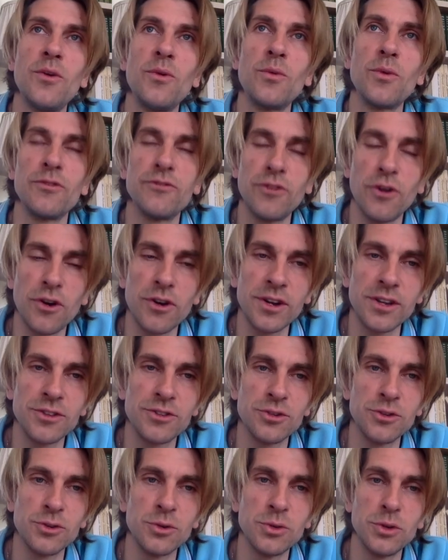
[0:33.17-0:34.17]
referring
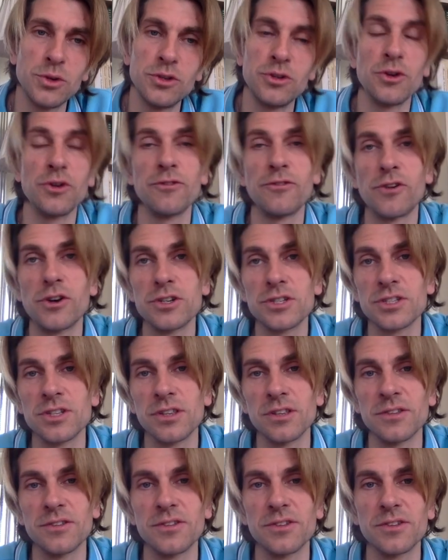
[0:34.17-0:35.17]
to
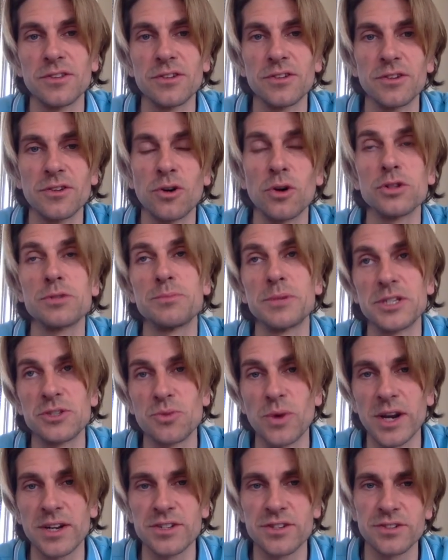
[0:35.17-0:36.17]
universal cosmic
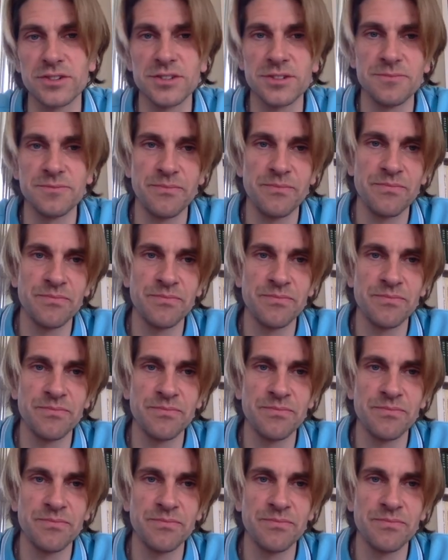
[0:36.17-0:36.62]
structures.